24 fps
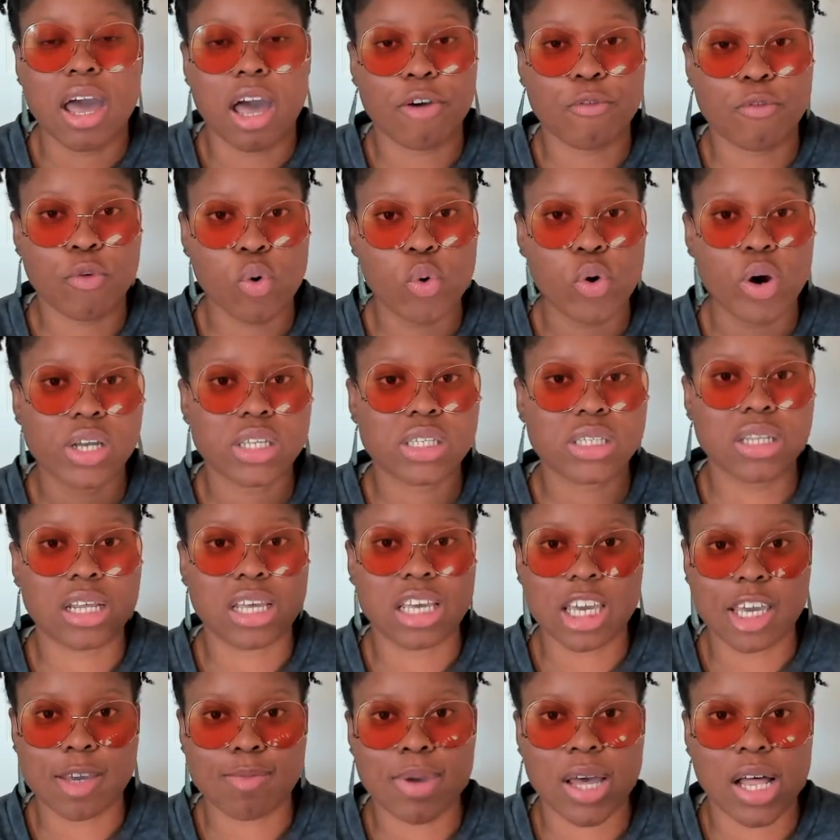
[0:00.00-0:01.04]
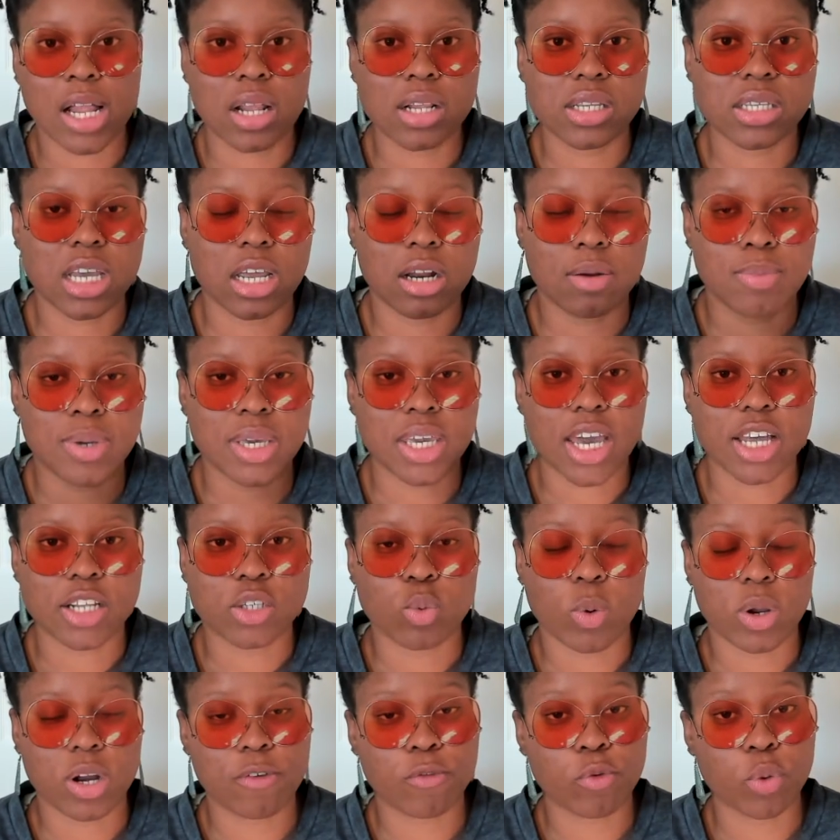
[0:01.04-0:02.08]
Of course, the email is going to be a
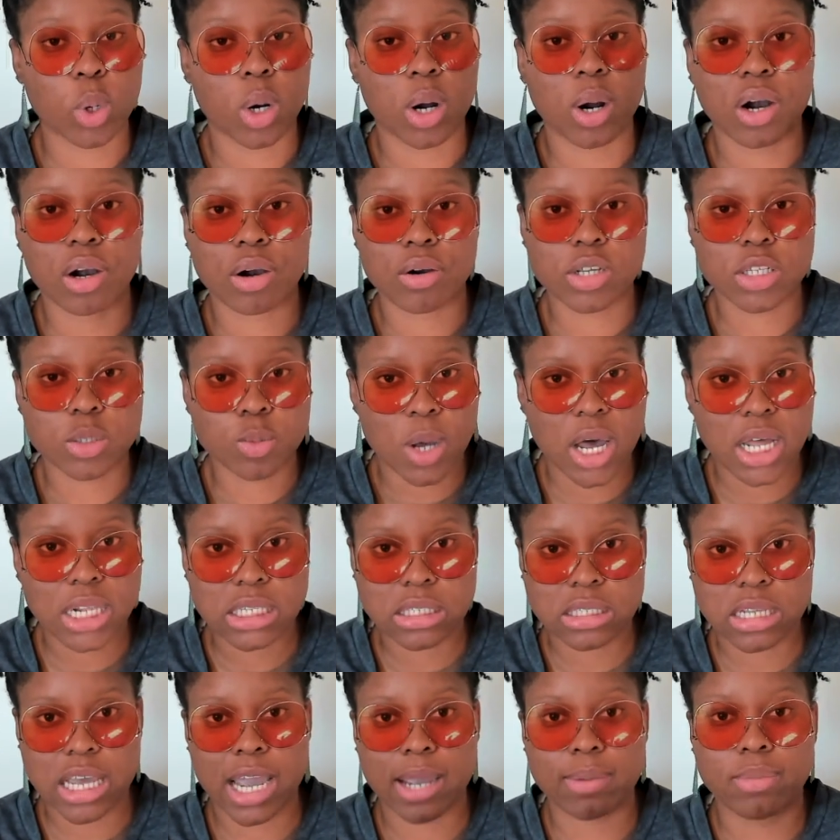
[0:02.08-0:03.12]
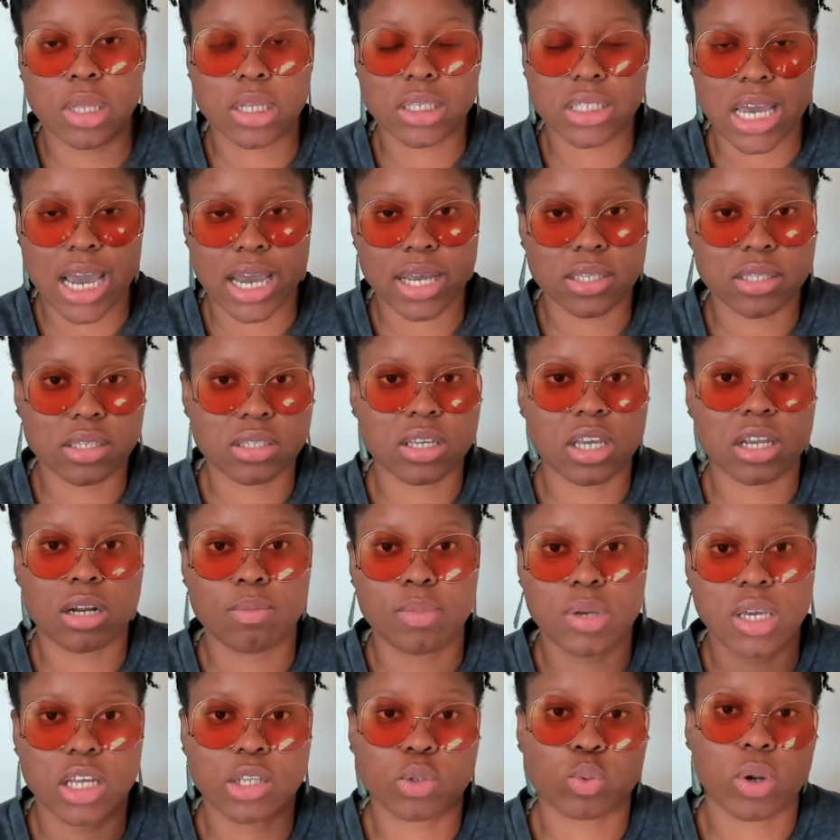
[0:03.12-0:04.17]
24-hour response time. The text is going to
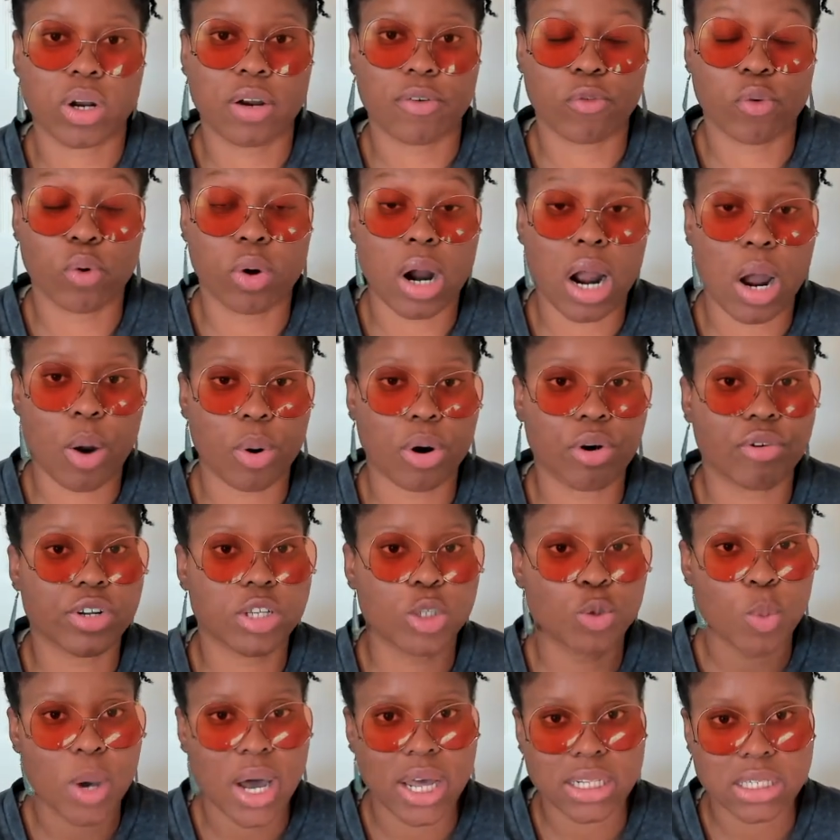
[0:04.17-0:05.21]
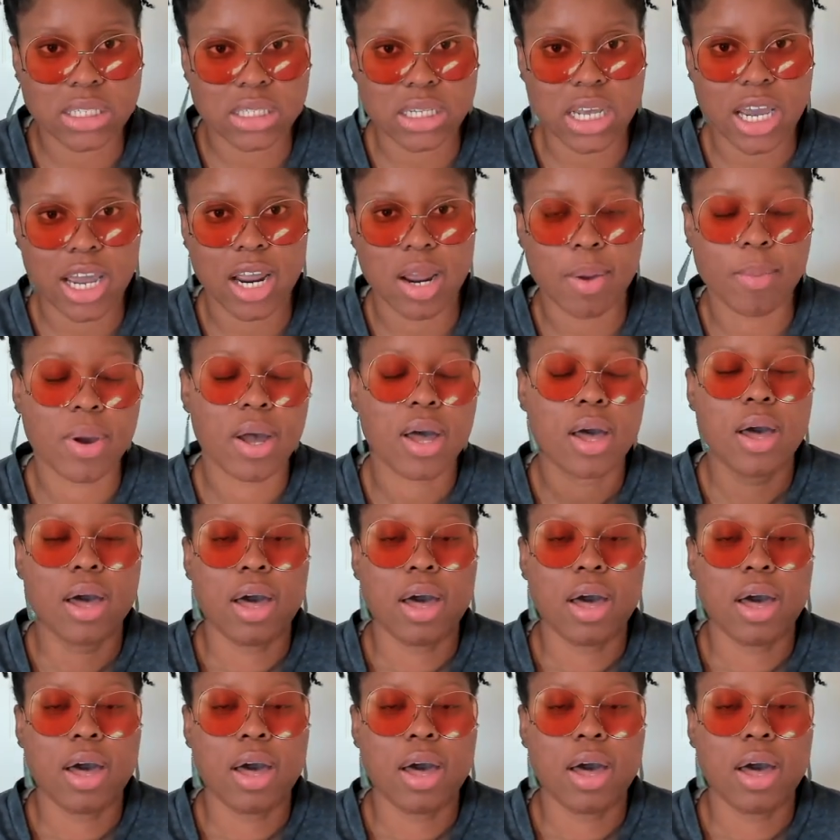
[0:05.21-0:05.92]
be a 24-hour response time.